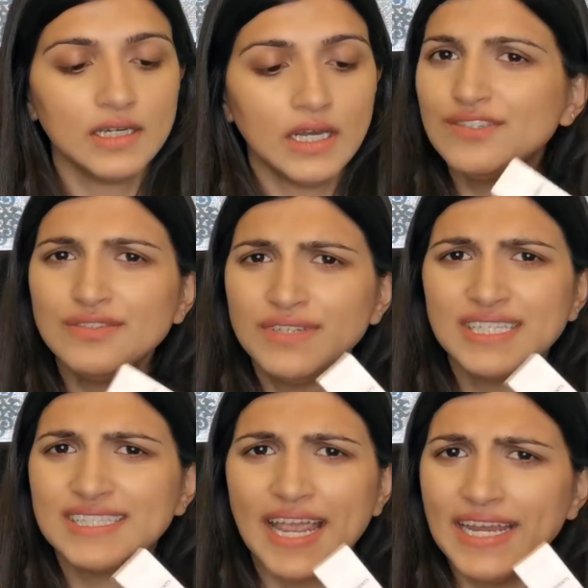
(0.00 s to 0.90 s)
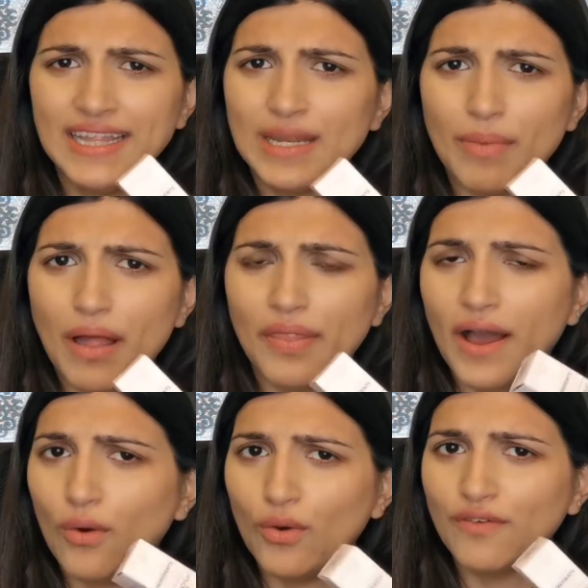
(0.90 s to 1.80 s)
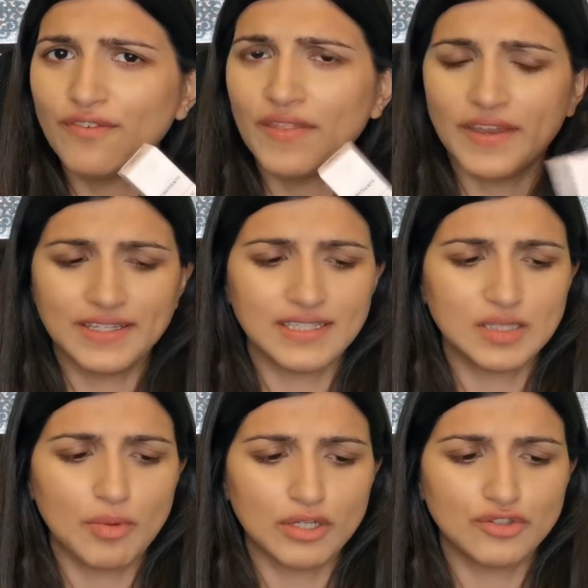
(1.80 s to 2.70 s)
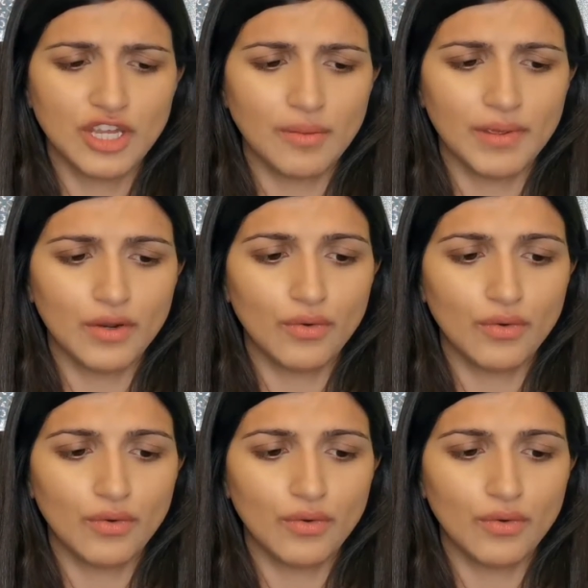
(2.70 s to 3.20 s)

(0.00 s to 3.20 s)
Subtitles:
It doesn't really say anything about that, or the fact that it's a spot treatment,